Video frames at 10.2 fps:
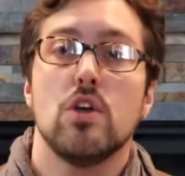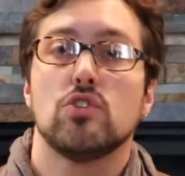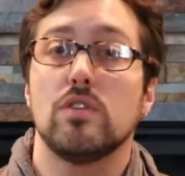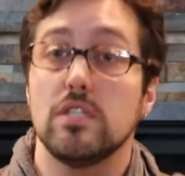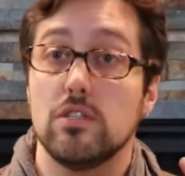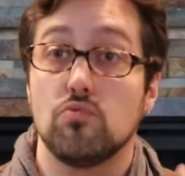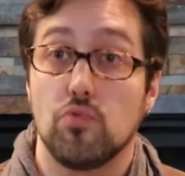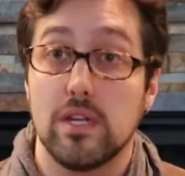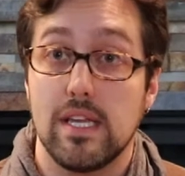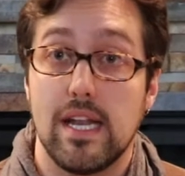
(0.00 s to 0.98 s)
So this is
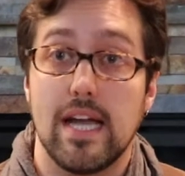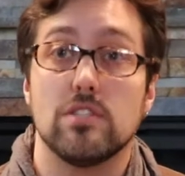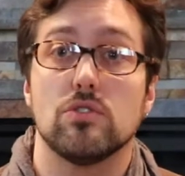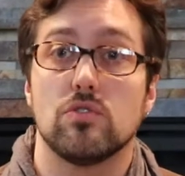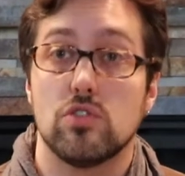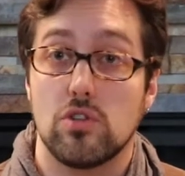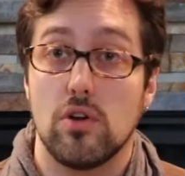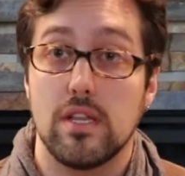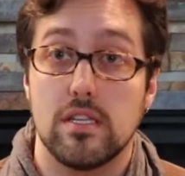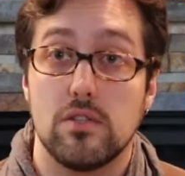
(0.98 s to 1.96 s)
really nice. So
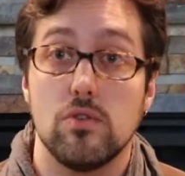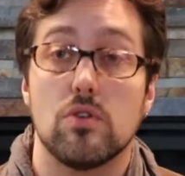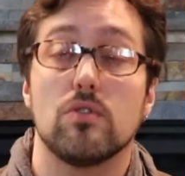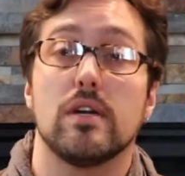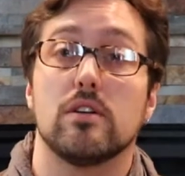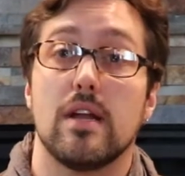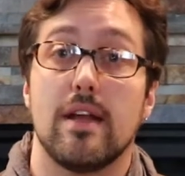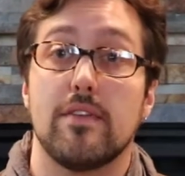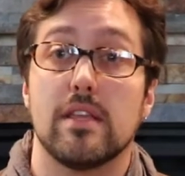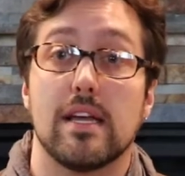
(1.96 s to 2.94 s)
starting this new career and
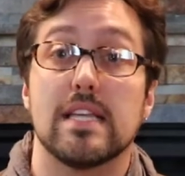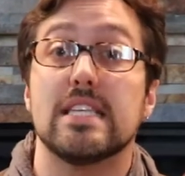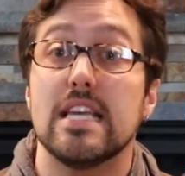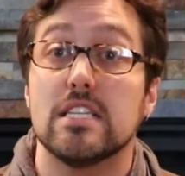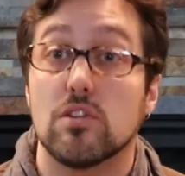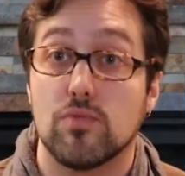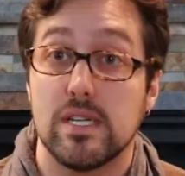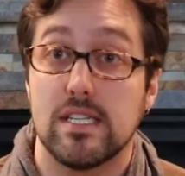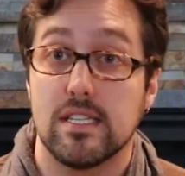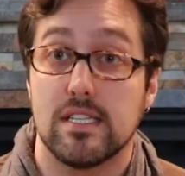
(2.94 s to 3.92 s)
everything like this is a
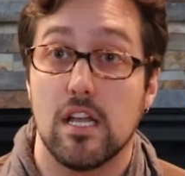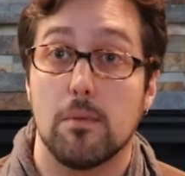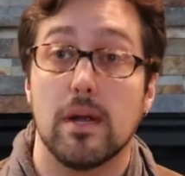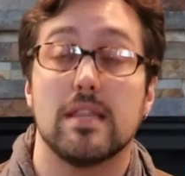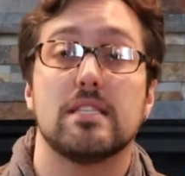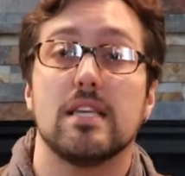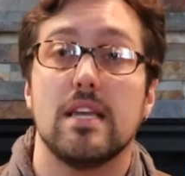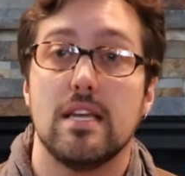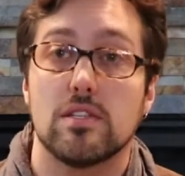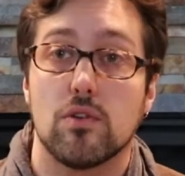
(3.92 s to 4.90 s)
reason to celebrate. This
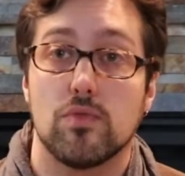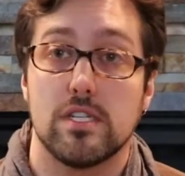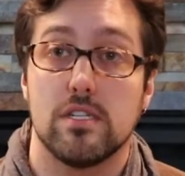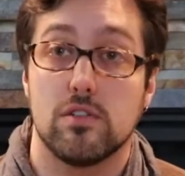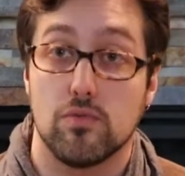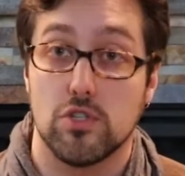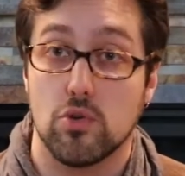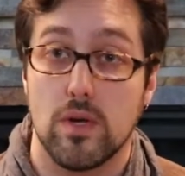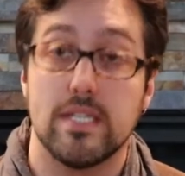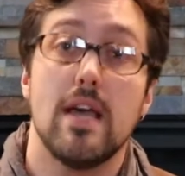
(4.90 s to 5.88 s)
is a reason to
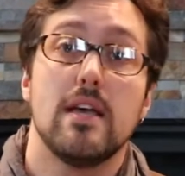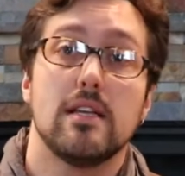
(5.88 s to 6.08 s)
rejoice.